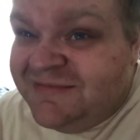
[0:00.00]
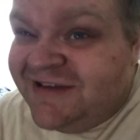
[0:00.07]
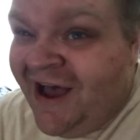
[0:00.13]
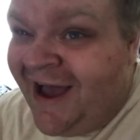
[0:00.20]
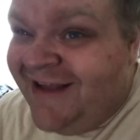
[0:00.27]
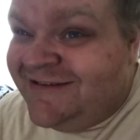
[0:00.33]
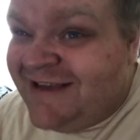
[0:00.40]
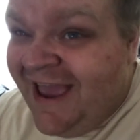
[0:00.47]

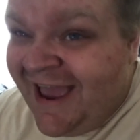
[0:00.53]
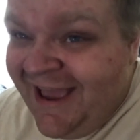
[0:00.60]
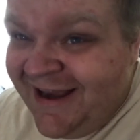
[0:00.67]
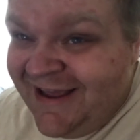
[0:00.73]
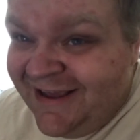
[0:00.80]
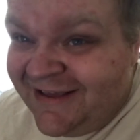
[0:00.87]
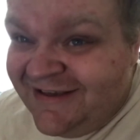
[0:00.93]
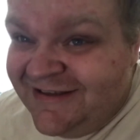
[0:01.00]

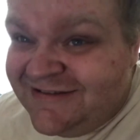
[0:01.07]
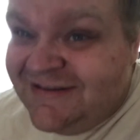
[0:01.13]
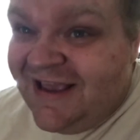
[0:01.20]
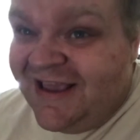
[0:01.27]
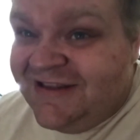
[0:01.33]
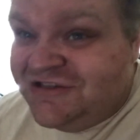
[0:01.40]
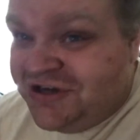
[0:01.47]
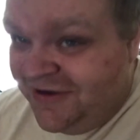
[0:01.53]
Titanic, is
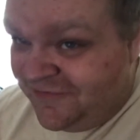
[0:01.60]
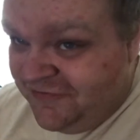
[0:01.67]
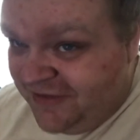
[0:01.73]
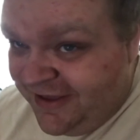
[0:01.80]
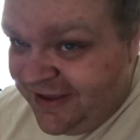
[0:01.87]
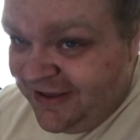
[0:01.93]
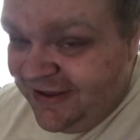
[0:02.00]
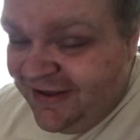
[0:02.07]
a chick
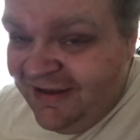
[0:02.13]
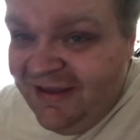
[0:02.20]
flick.